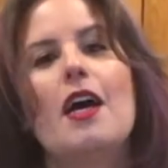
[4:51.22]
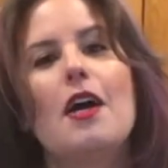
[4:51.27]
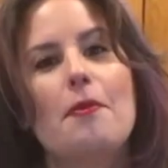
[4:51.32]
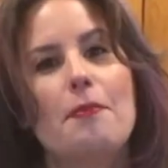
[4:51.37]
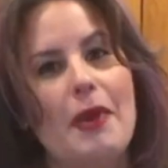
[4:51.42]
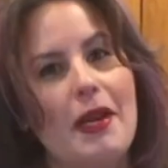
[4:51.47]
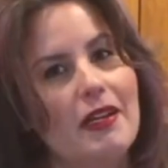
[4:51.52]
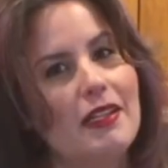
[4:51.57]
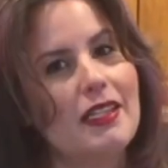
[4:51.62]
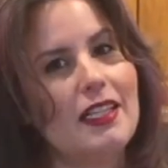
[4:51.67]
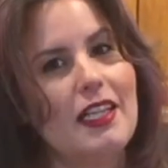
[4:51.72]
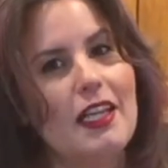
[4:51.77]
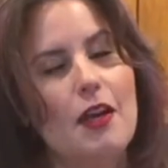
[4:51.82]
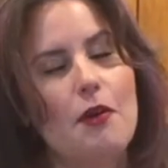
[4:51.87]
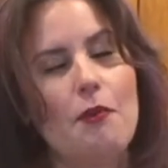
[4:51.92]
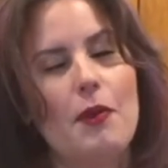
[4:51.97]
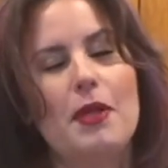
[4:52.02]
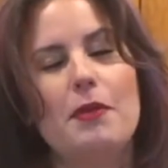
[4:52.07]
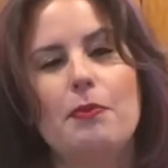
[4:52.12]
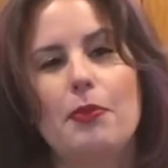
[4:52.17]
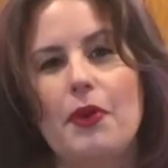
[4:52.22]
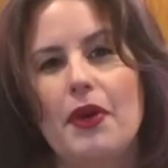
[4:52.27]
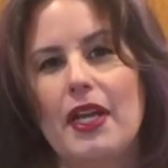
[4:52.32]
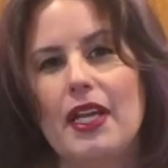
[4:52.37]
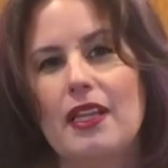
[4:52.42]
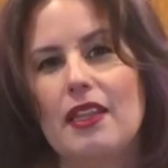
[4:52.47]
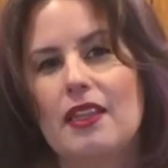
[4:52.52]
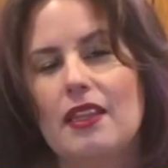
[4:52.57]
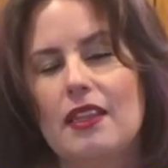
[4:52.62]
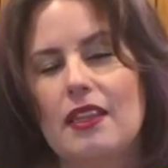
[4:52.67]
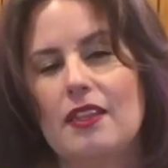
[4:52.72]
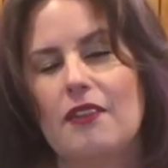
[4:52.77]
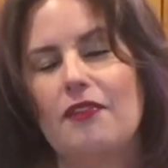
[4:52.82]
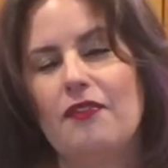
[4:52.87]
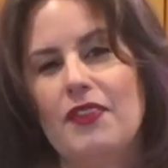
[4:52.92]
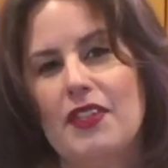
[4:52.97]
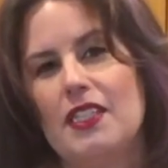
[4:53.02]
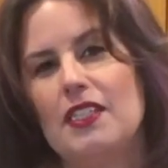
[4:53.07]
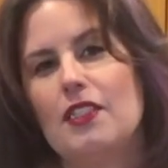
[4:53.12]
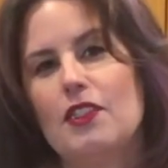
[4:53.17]
Apparently at one point, the
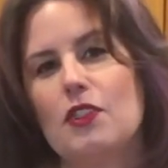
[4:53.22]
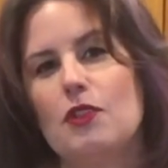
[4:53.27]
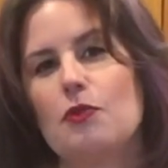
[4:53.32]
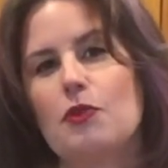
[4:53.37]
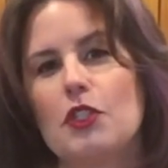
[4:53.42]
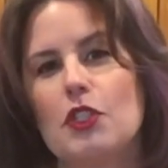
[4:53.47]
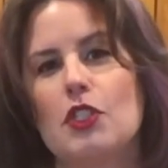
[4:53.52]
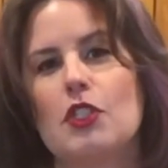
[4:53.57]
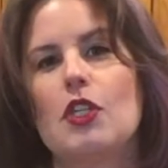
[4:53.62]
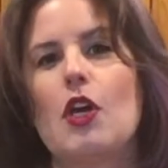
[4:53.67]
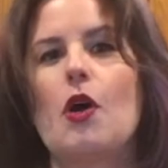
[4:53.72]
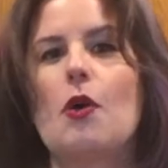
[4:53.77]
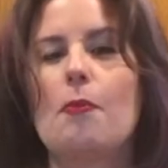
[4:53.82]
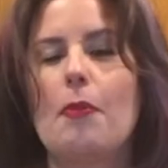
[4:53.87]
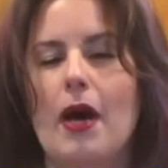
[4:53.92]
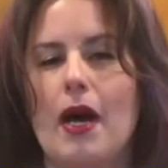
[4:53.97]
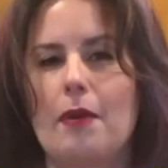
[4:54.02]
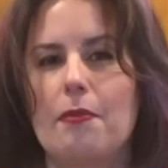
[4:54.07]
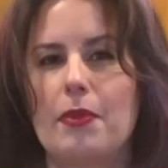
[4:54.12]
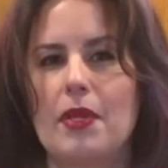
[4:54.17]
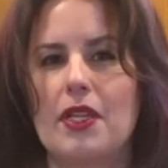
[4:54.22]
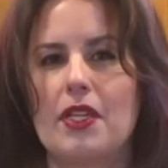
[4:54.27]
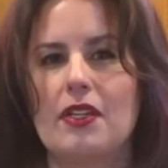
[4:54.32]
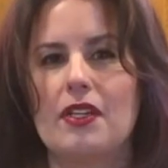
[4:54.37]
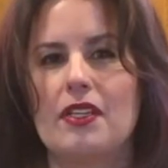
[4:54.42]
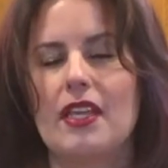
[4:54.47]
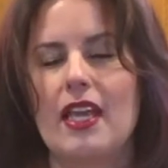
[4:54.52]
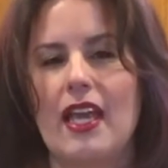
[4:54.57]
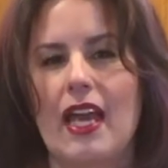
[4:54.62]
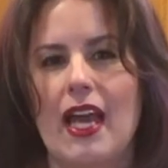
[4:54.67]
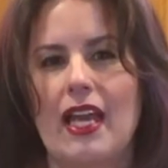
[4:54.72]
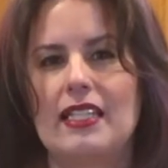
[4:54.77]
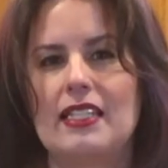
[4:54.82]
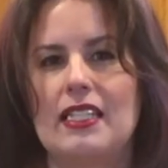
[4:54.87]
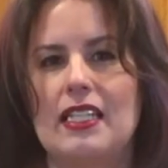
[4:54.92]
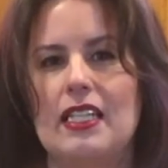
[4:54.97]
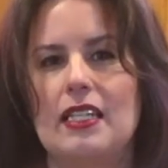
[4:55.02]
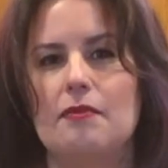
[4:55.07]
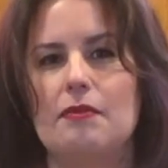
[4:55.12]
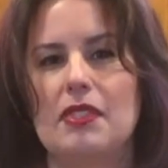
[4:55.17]
fizzes were so popular, they had
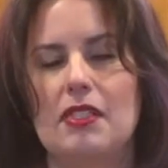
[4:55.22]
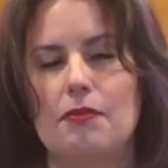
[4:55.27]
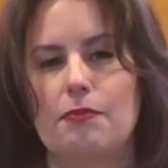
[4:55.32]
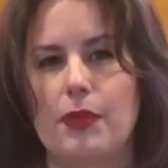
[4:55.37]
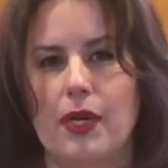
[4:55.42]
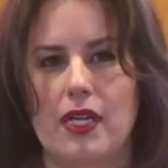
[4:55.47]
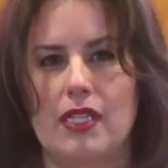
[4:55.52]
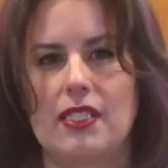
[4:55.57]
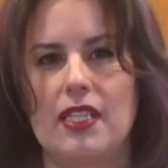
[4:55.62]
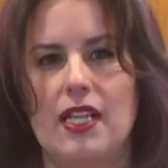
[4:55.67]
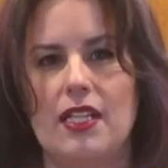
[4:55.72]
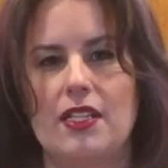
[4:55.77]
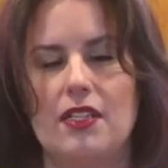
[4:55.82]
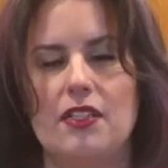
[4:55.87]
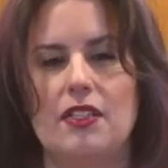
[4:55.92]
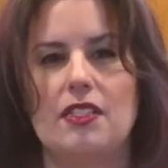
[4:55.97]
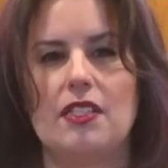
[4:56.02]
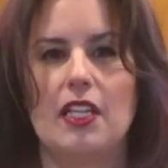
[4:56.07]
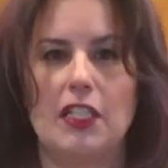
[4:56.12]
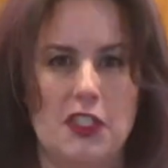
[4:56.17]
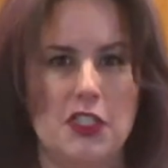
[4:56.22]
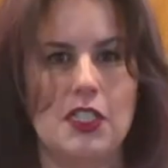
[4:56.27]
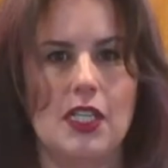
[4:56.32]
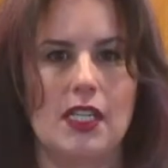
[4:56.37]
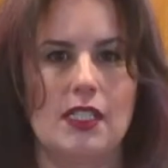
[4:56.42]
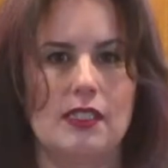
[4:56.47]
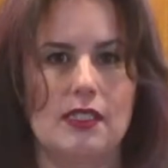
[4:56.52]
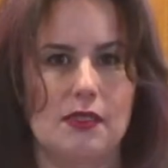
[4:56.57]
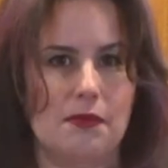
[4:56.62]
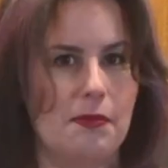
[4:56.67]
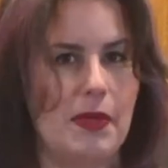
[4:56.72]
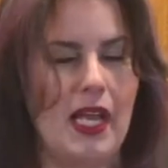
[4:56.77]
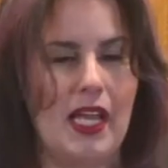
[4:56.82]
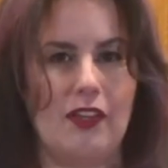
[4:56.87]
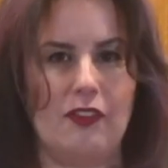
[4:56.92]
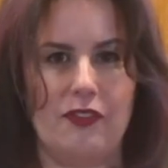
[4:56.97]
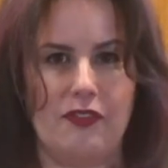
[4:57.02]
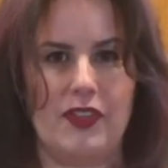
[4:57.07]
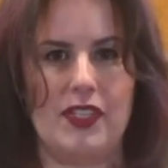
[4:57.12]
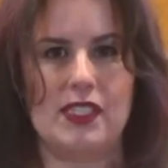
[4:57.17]
teams of bartenders that just
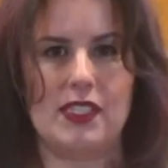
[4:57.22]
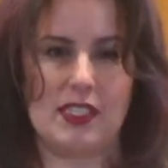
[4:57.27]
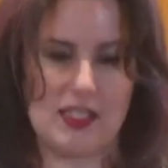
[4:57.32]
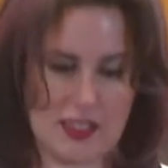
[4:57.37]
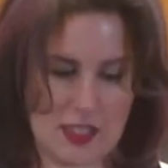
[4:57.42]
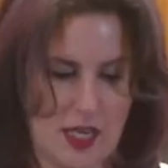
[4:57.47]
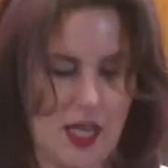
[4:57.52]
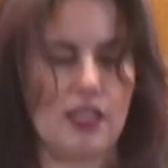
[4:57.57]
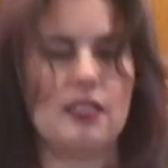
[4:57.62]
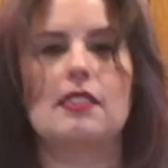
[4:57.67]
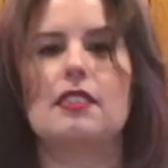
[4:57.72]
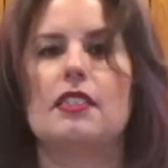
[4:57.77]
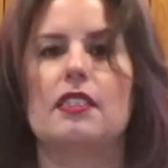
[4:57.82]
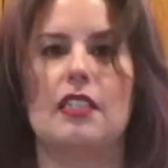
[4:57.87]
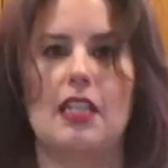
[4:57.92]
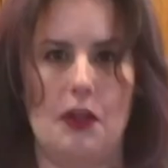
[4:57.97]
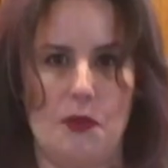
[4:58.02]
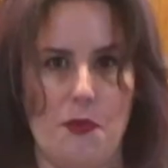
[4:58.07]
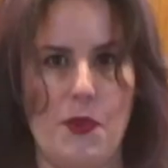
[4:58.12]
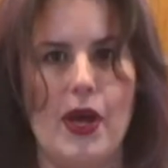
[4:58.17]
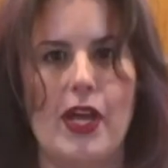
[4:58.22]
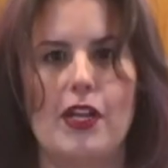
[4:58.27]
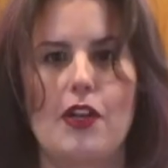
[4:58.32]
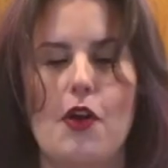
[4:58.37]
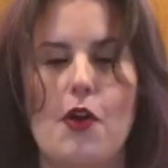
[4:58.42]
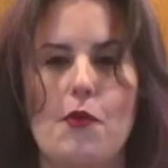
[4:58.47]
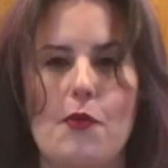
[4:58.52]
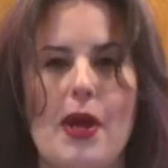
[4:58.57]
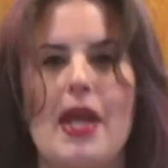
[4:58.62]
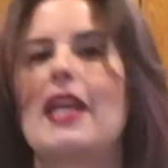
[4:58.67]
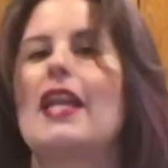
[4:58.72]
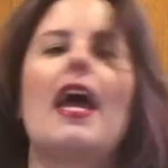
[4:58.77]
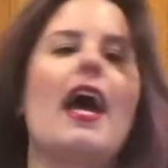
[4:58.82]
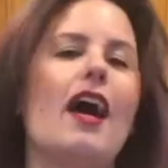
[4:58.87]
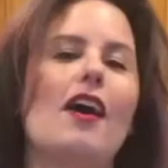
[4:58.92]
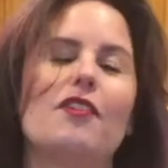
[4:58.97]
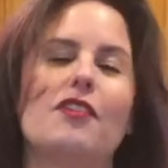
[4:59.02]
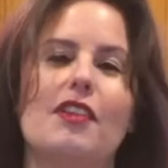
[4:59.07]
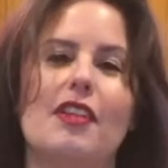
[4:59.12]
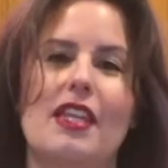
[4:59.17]
made fizzes constantly, one right
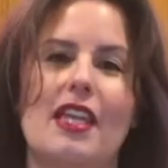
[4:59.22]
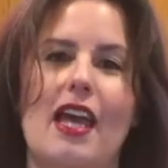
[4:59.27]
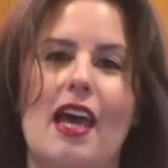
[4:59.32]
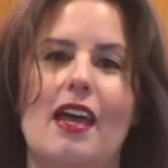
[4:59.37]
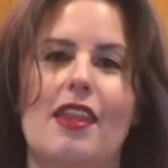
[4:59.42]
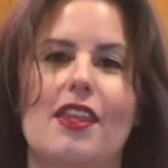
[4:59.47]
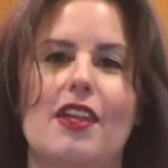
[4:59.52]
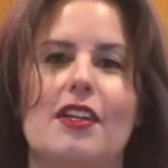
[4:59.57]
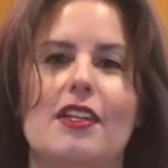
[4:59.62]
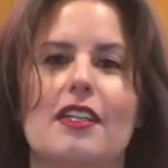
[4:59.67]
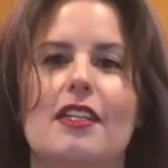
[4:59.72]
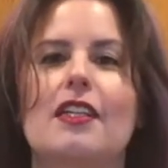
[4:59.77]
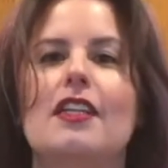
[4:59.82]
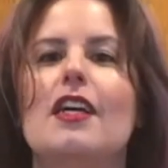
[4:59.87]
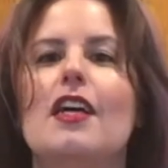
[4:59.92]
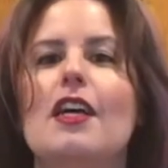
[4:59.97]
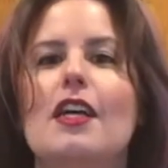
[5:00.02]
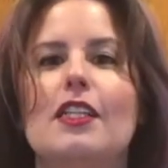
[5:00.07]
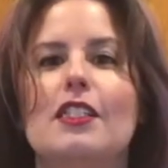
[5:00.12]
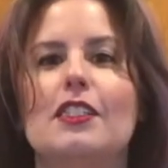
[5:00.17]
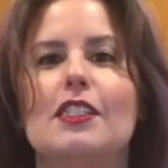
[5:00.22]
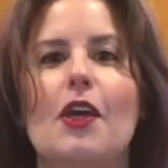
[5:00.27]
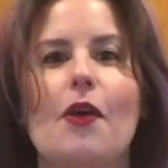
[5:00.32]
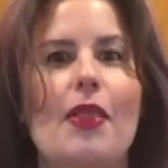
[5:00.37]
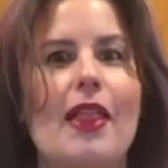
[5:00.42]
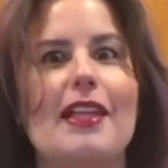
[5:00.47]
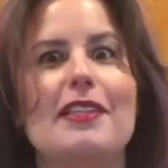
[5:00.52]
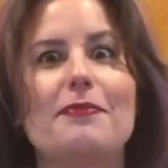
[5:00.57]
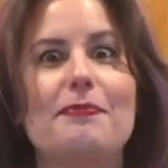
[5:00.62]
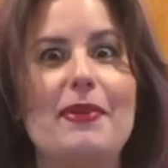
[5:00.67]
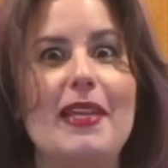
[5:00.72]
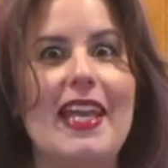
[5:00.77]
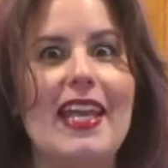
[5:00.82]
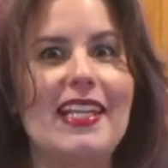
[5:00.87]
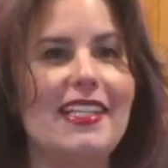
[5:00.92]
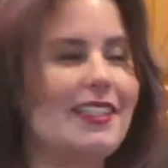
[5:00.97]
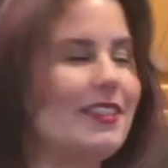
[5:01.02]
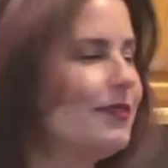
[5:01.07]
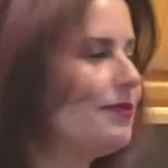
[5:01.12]
after the other. So let's begin.